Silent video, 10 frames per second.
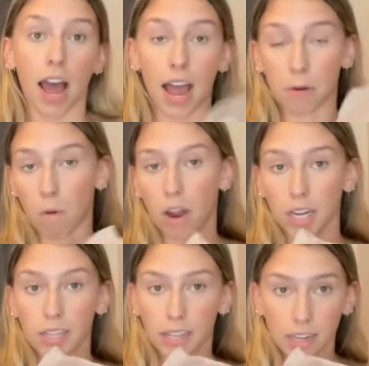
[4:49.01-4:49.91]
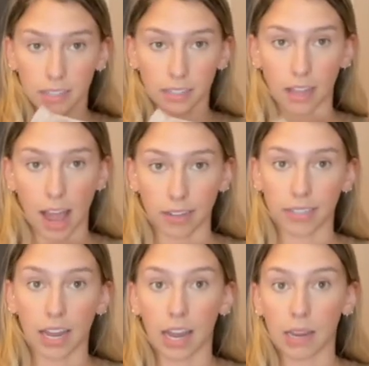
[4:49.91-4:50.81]
I wanted this last
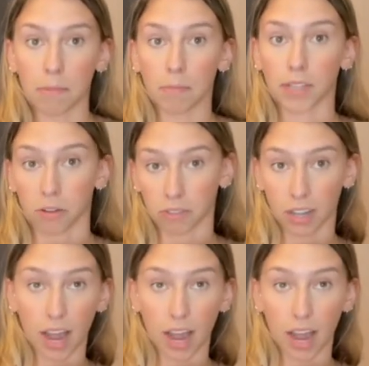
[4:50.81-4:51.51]
time, but it was not,